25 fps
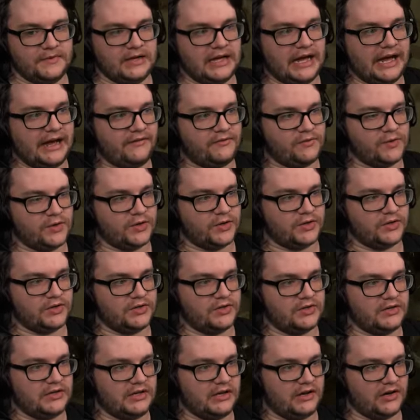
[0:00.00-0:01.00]
ever
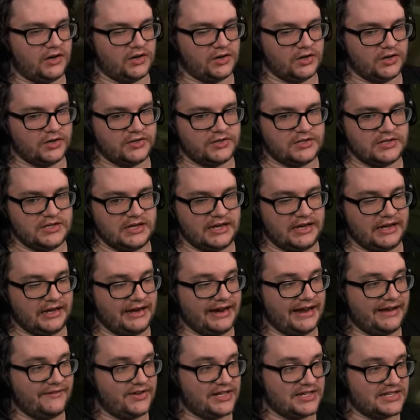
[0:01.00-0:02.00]
or and
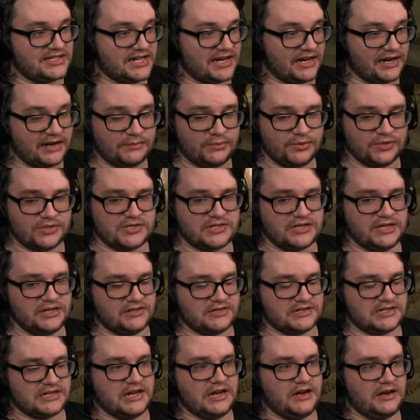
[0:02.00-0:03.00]
having terrible stair
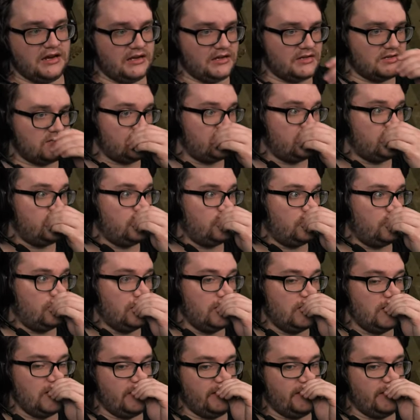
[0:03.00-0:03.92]
skating to